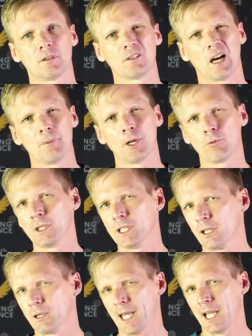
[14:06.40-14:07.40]
I'm not really
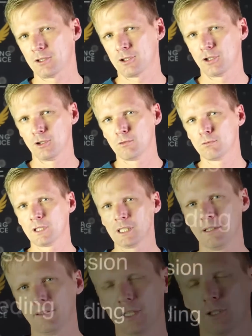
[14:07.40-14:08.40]
going to pack 2 really
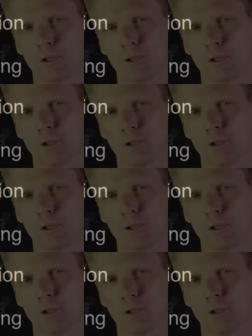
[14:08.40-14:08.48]
thick